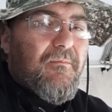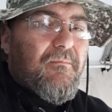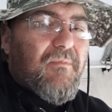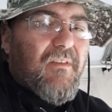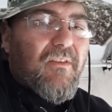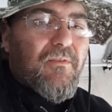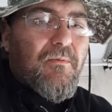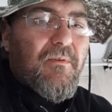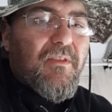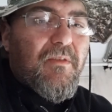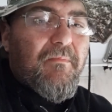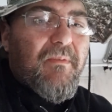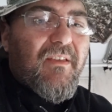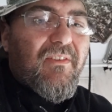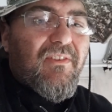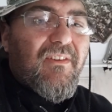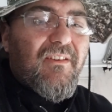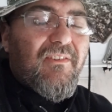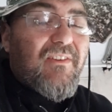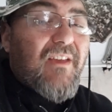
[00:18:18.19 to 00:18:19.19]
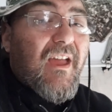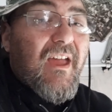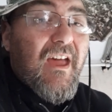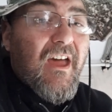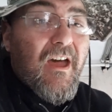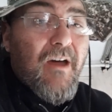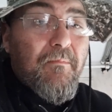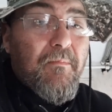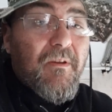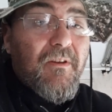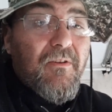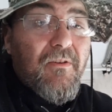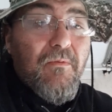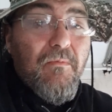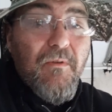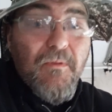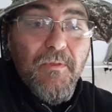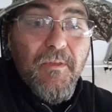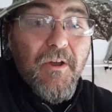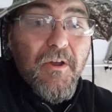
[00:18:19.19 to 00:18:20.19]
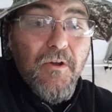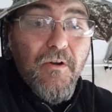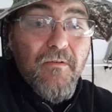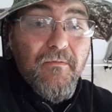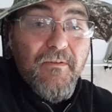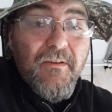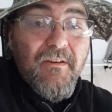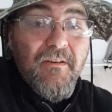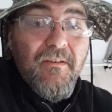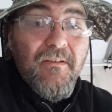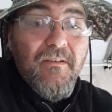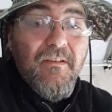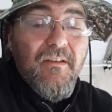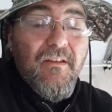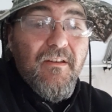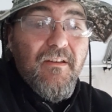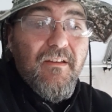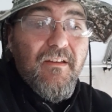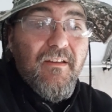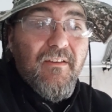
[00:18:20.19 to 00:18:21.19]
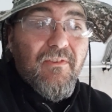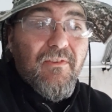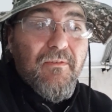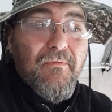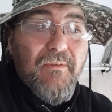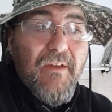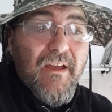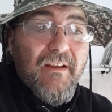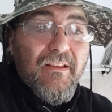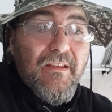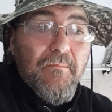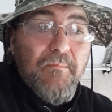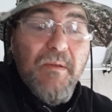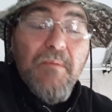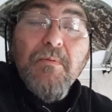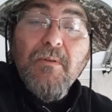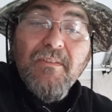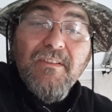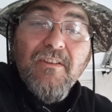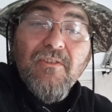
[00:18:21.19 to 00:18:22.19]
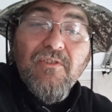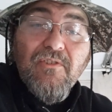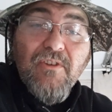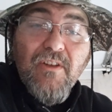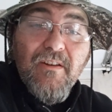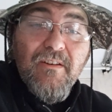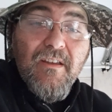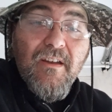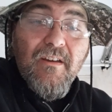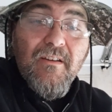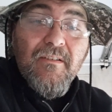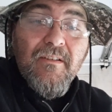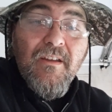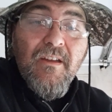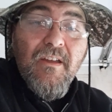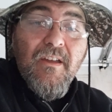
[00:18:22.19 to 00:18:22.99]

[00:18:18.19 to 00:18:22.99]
that's one of the best things that happened with the COVID, is the fact that people did shut down.